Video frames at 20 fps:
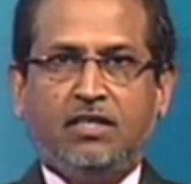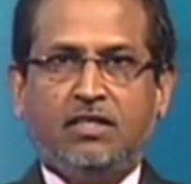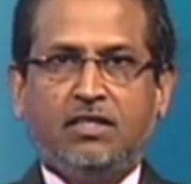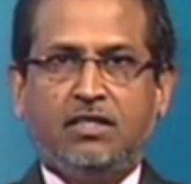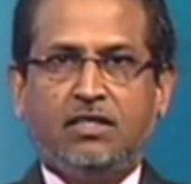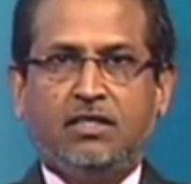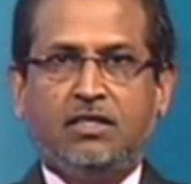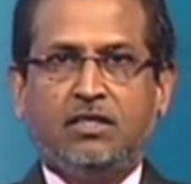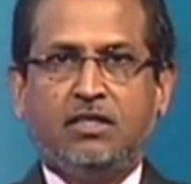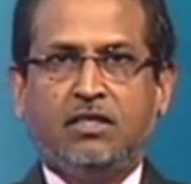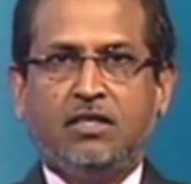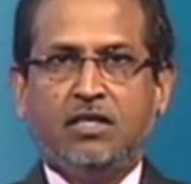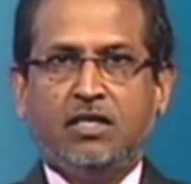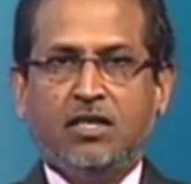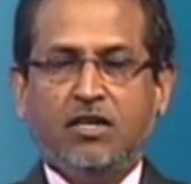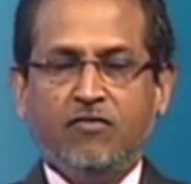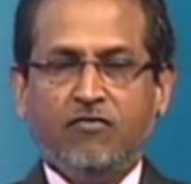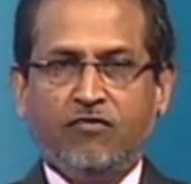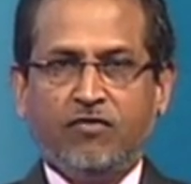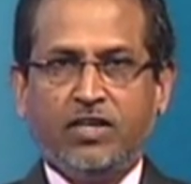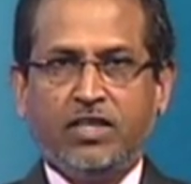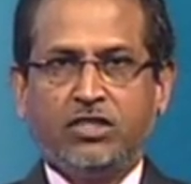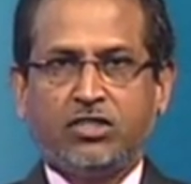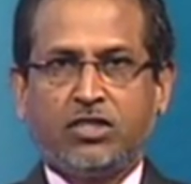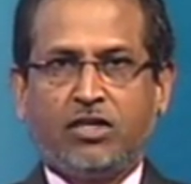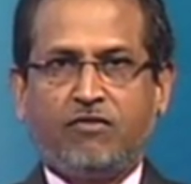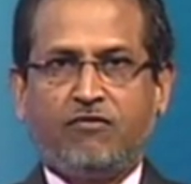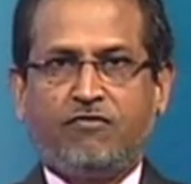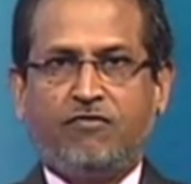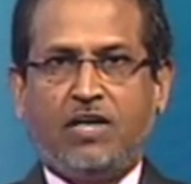the
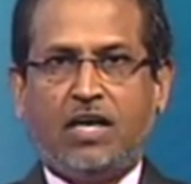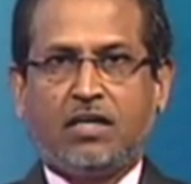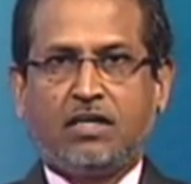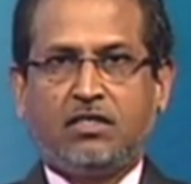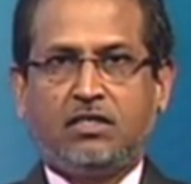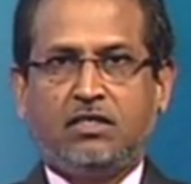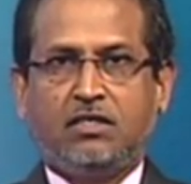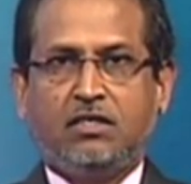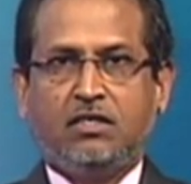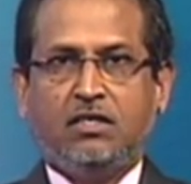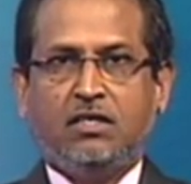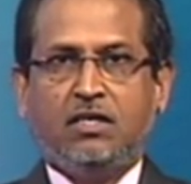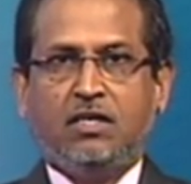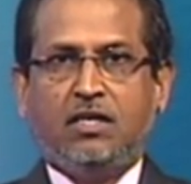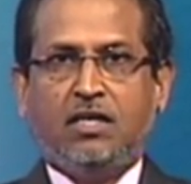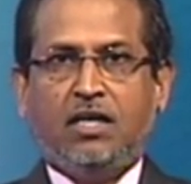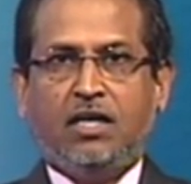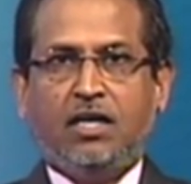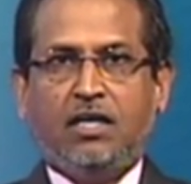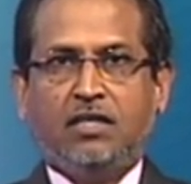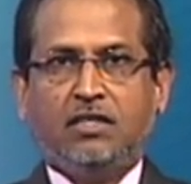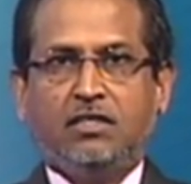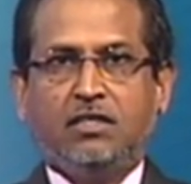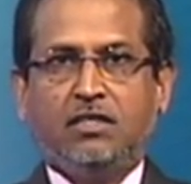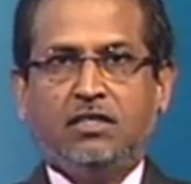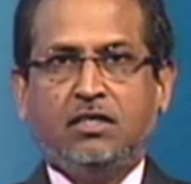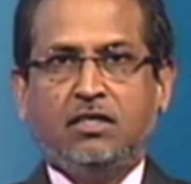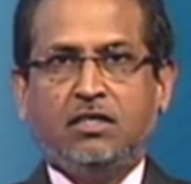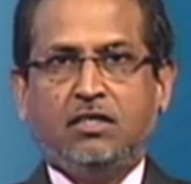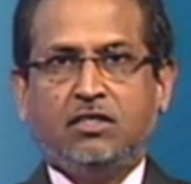inflation factor, and
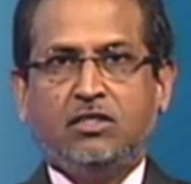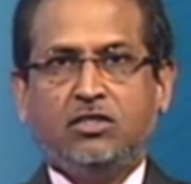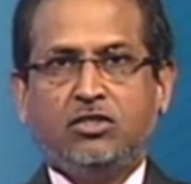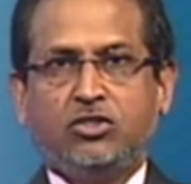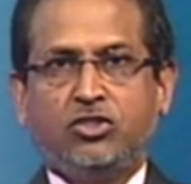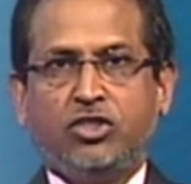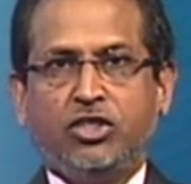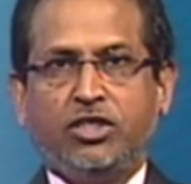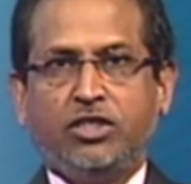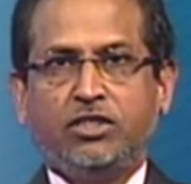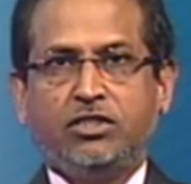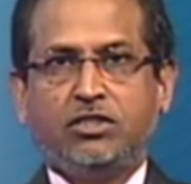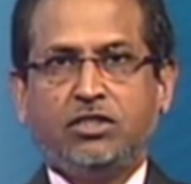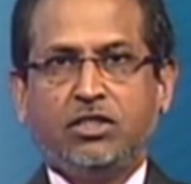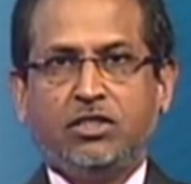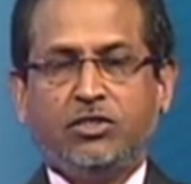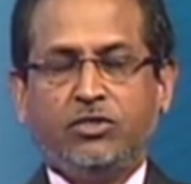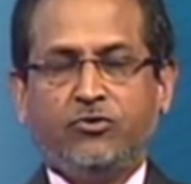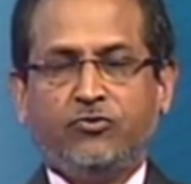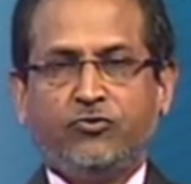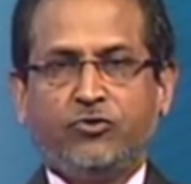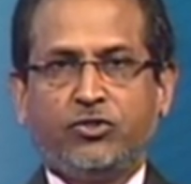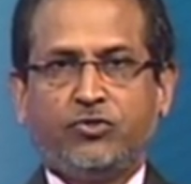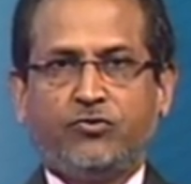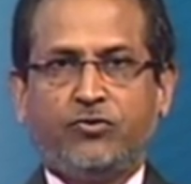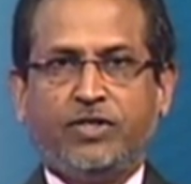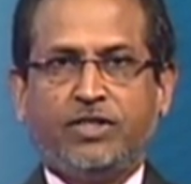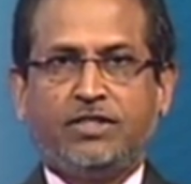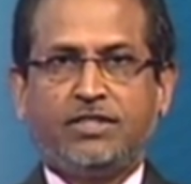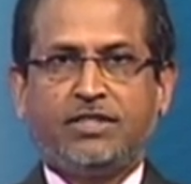the change in
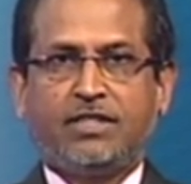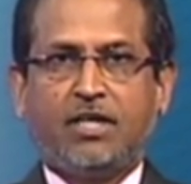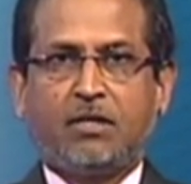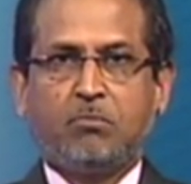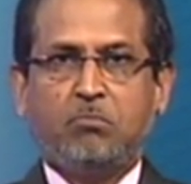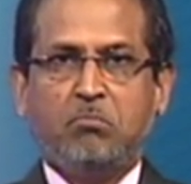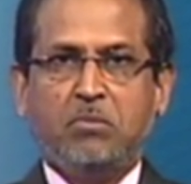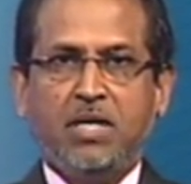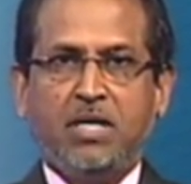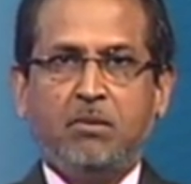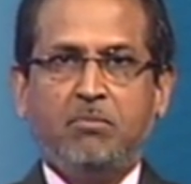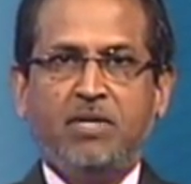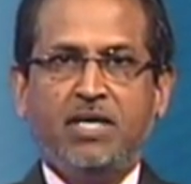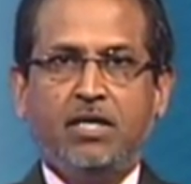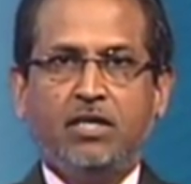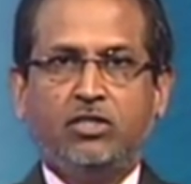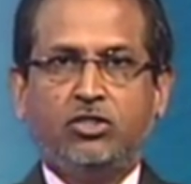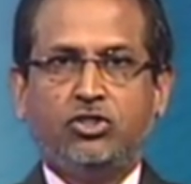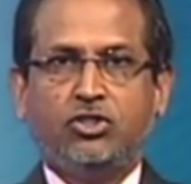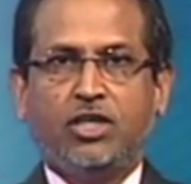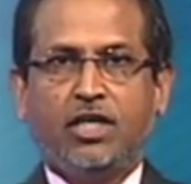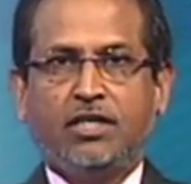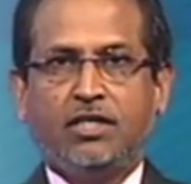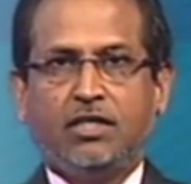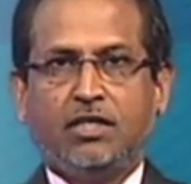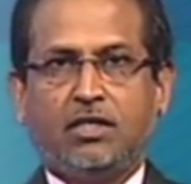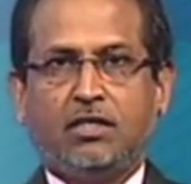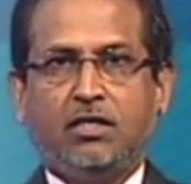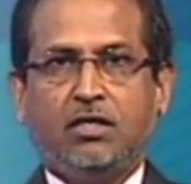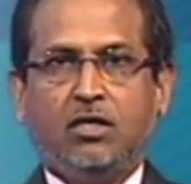interest rates that may be
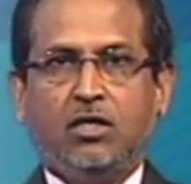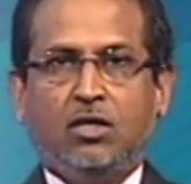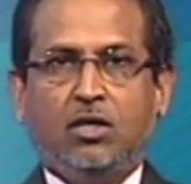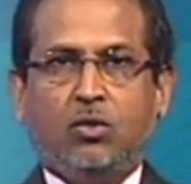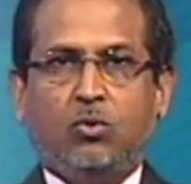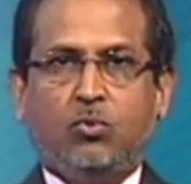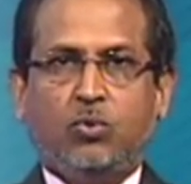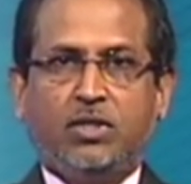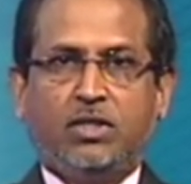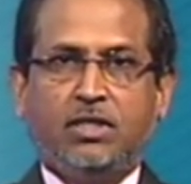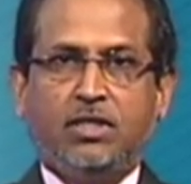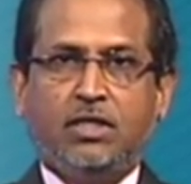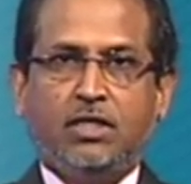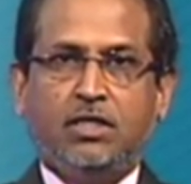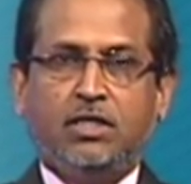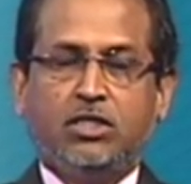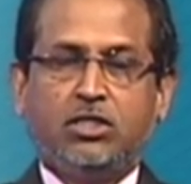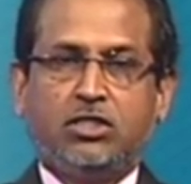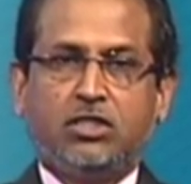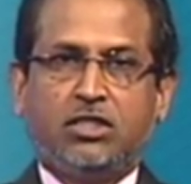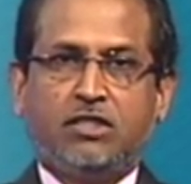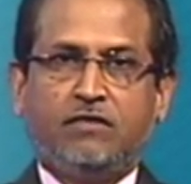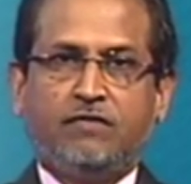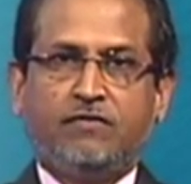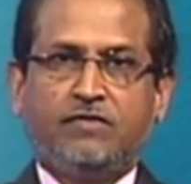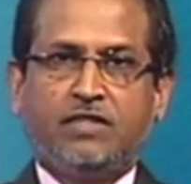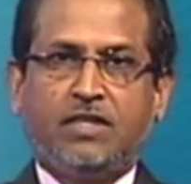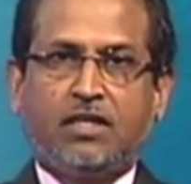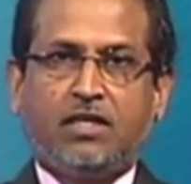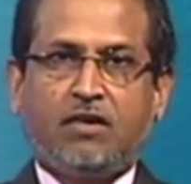engendered with the
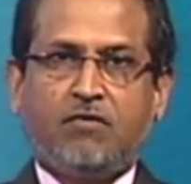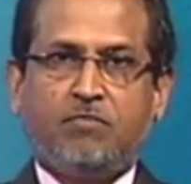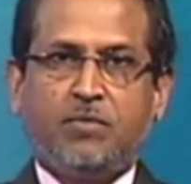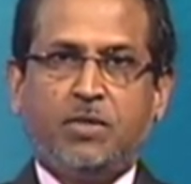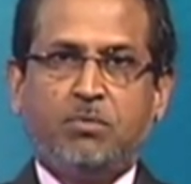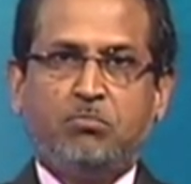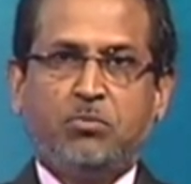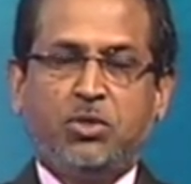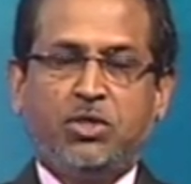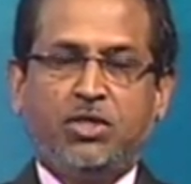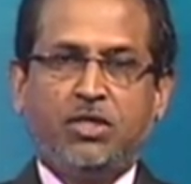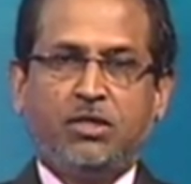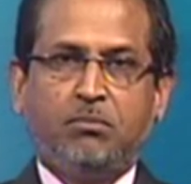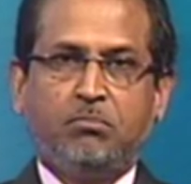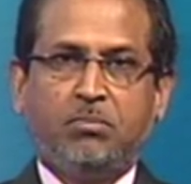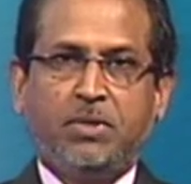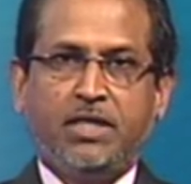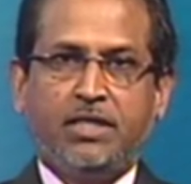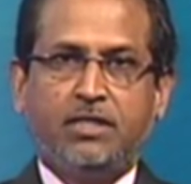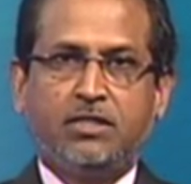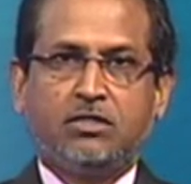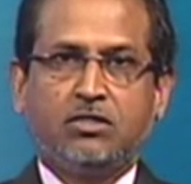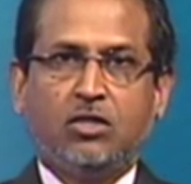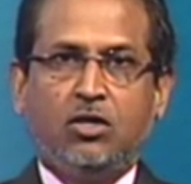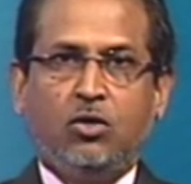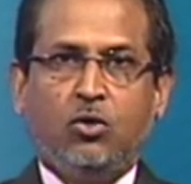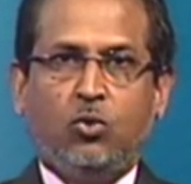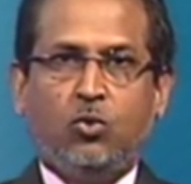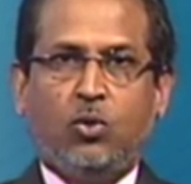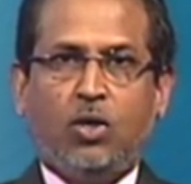initiatives that have been put in place
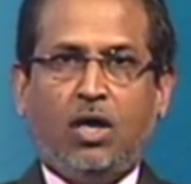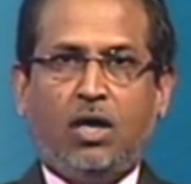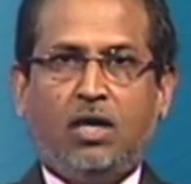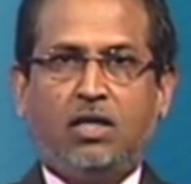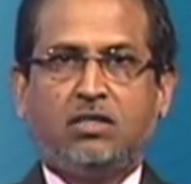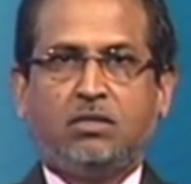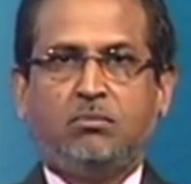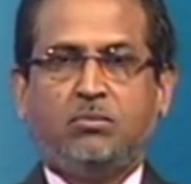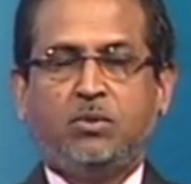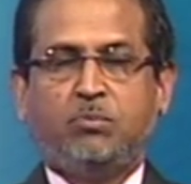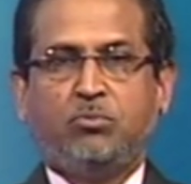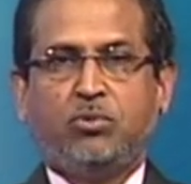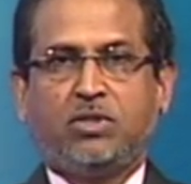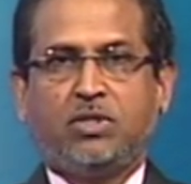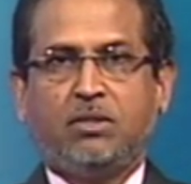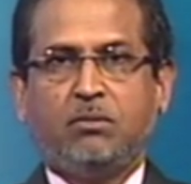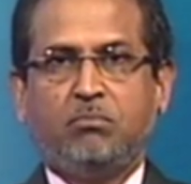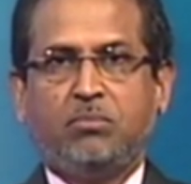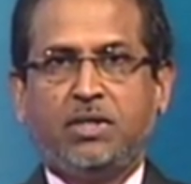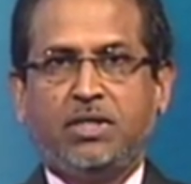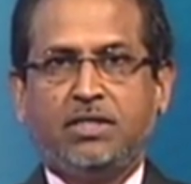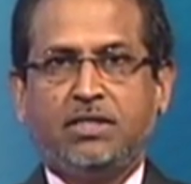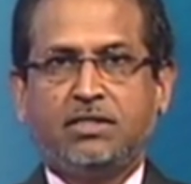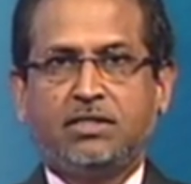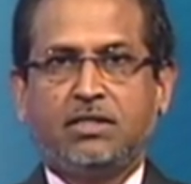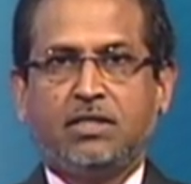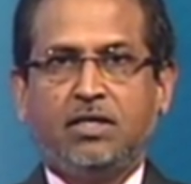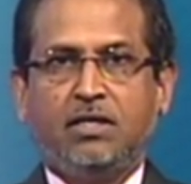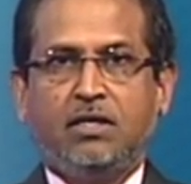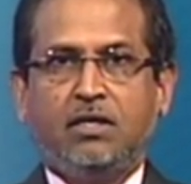or are to be put in place